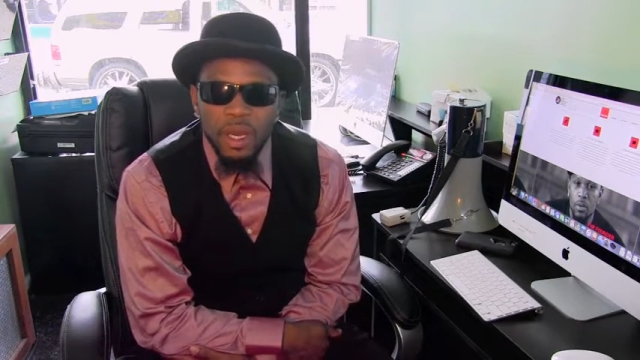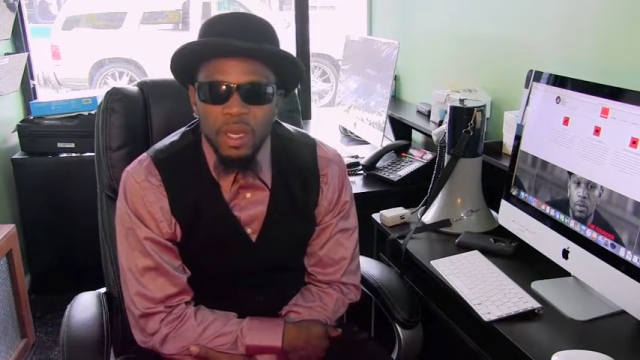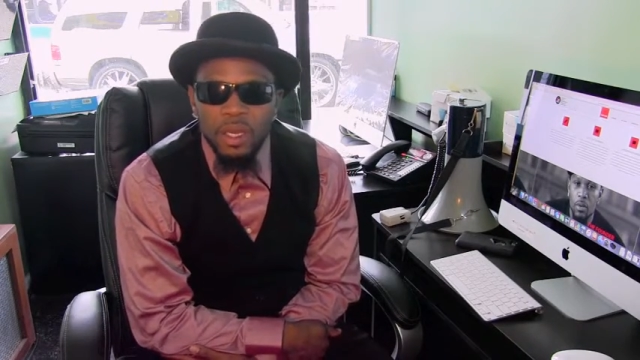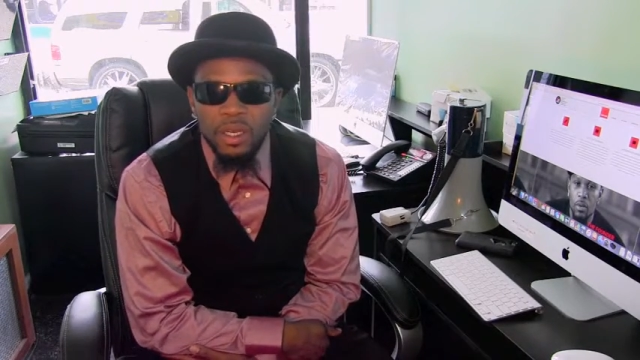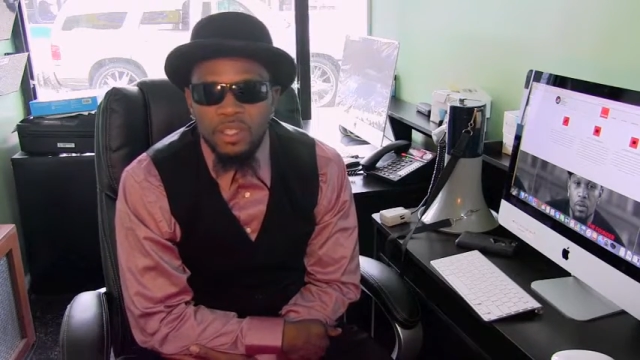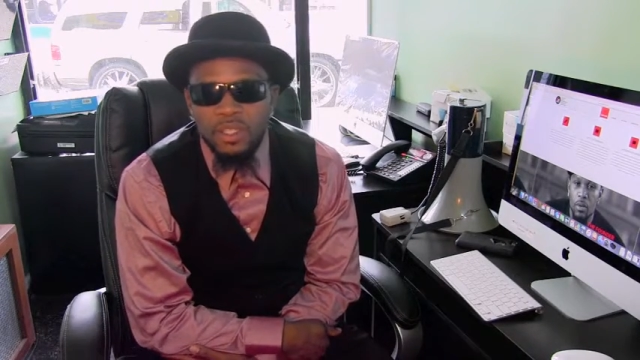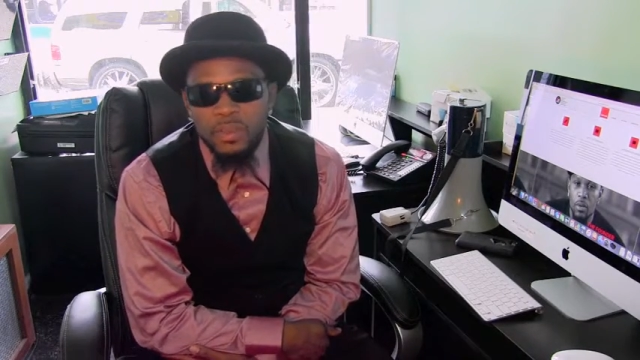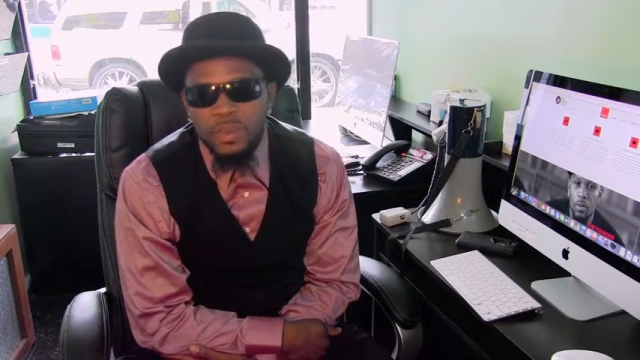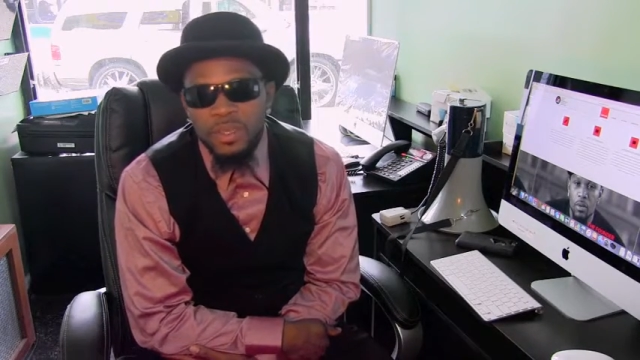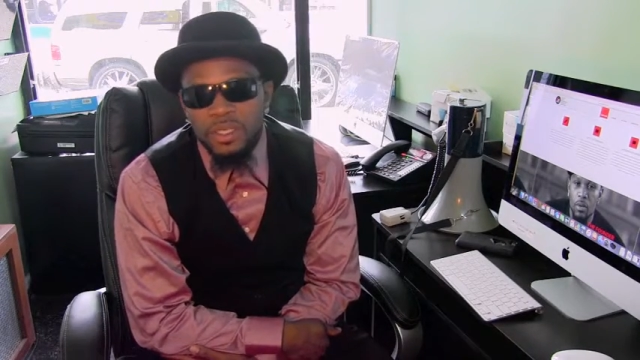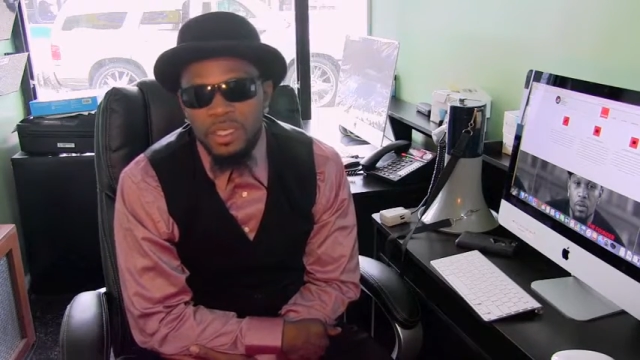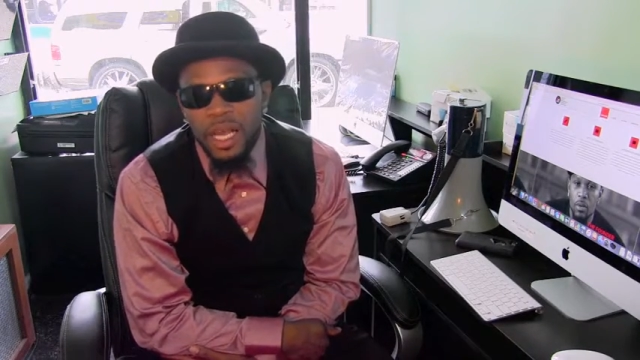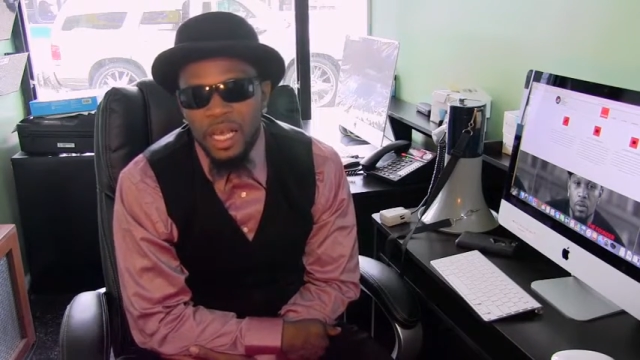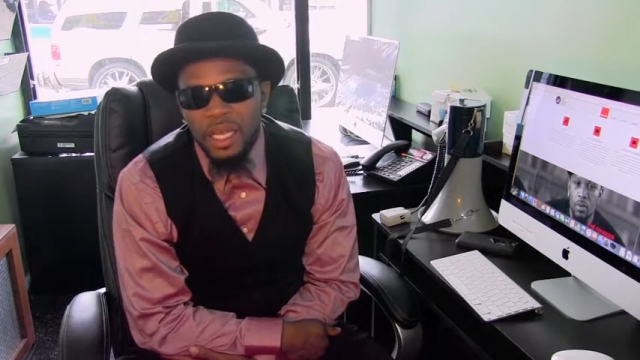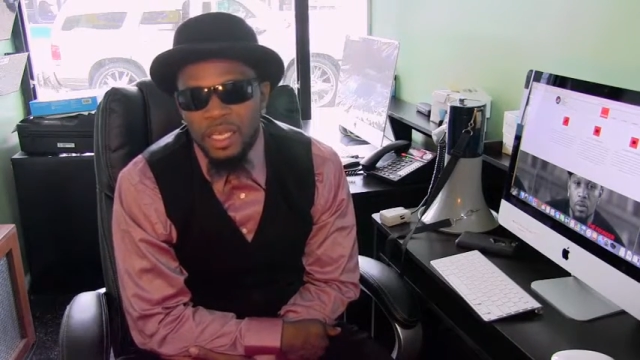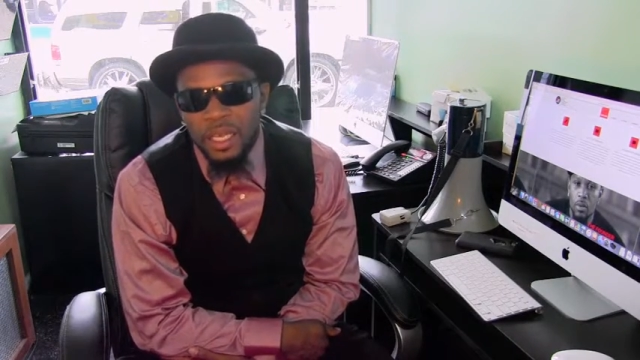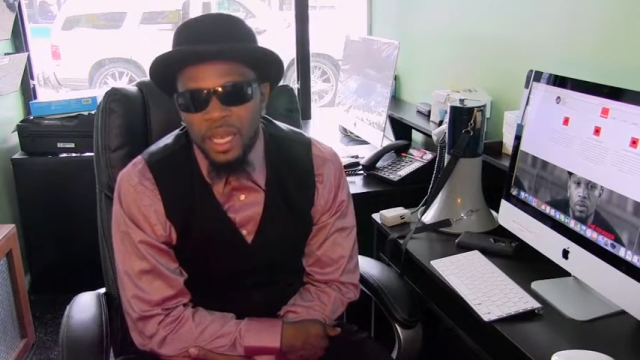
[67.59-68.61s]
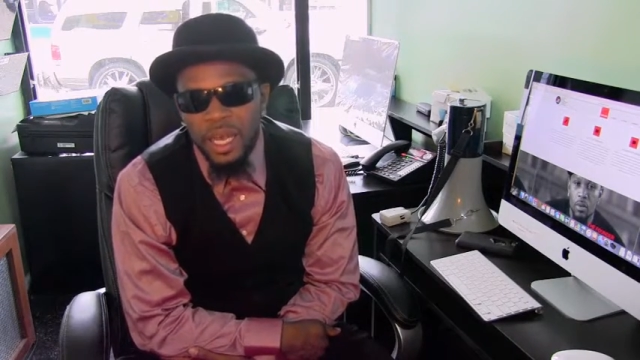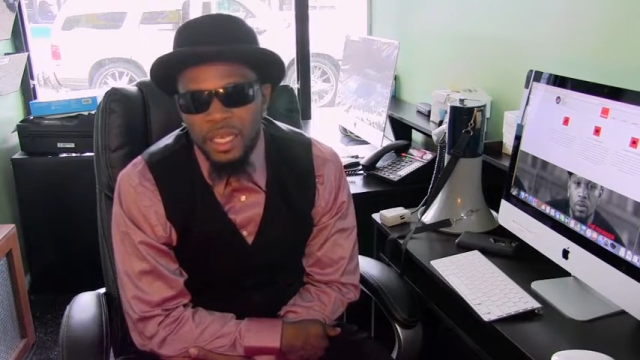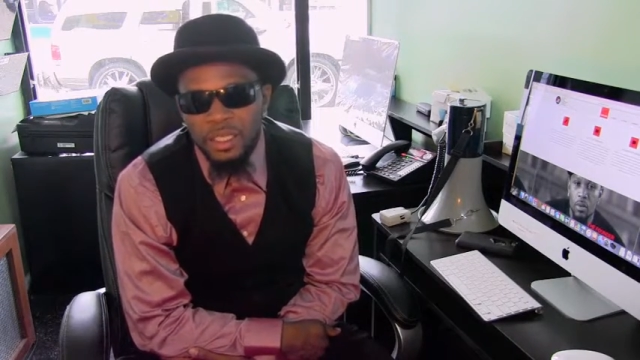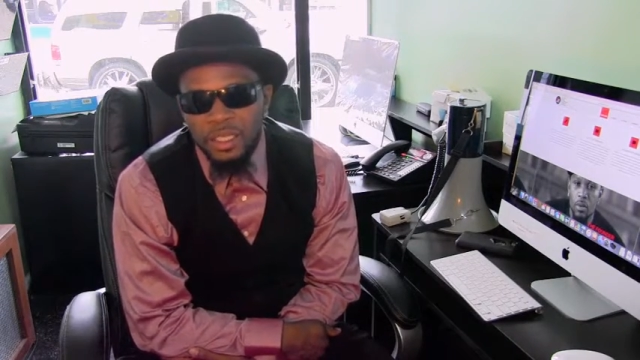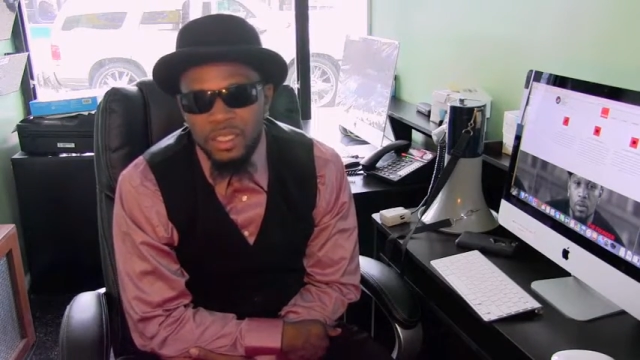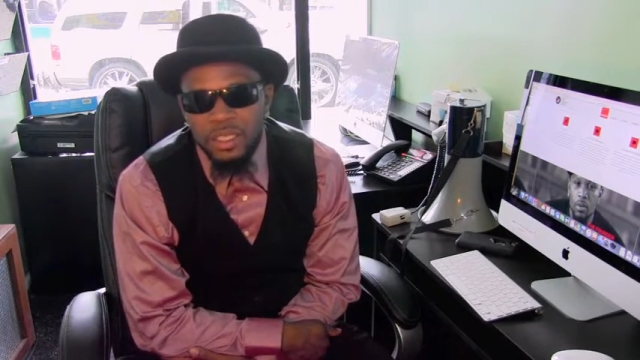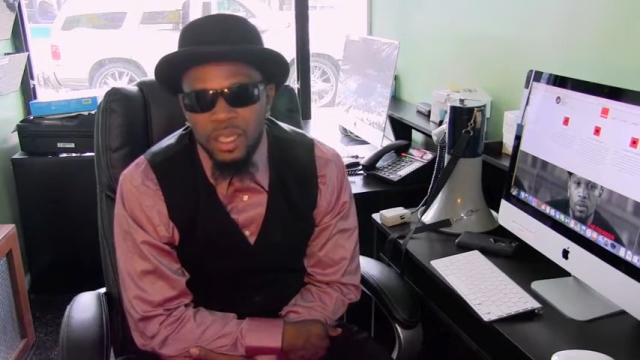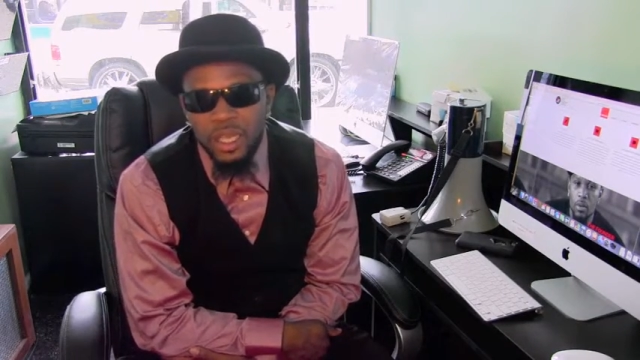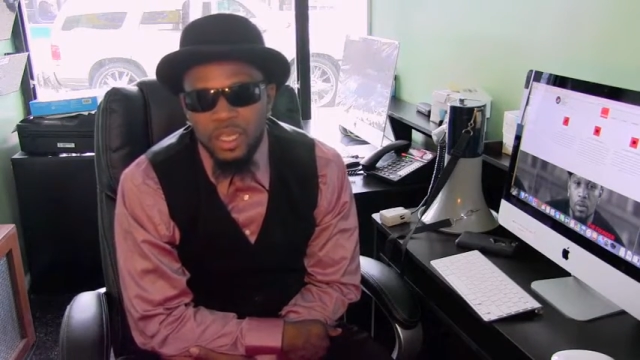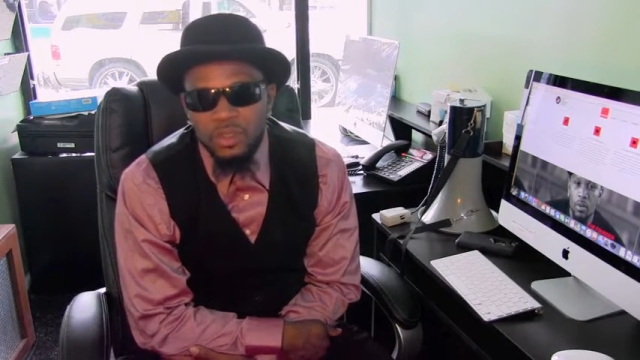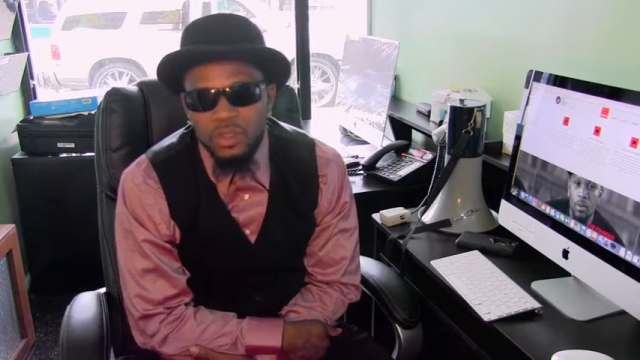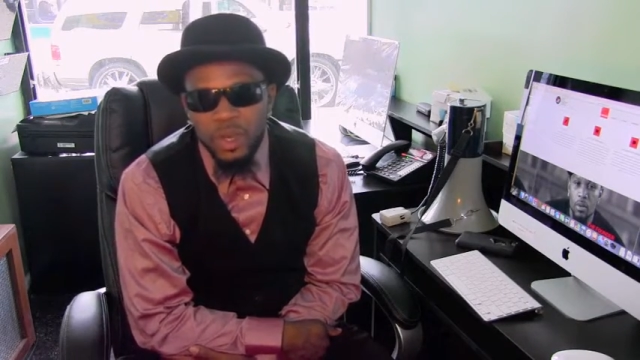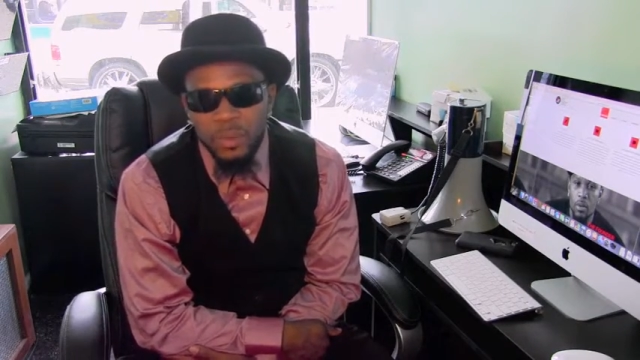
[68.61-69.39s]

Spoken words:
and it's a mentality that has to change.